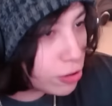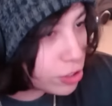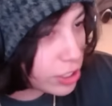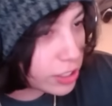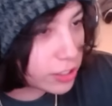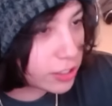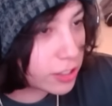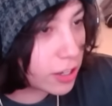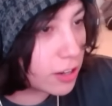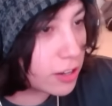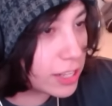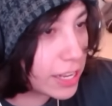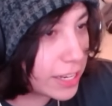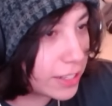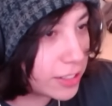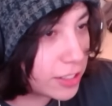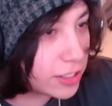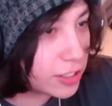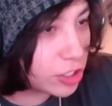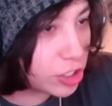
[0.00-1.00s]
Gucci
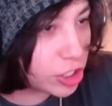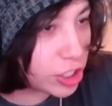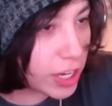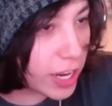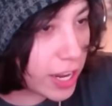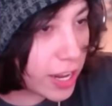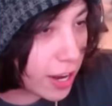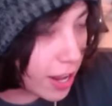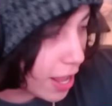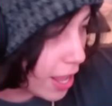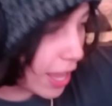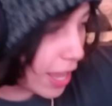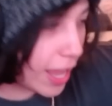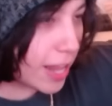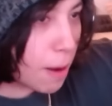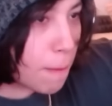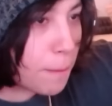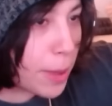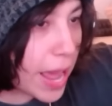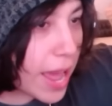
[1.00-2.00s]
sunglasses and shit,
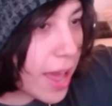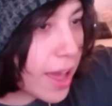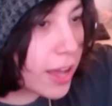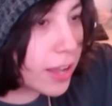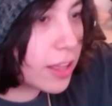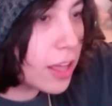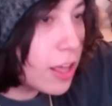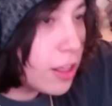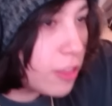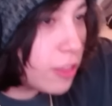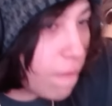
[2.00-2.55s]
in a bag.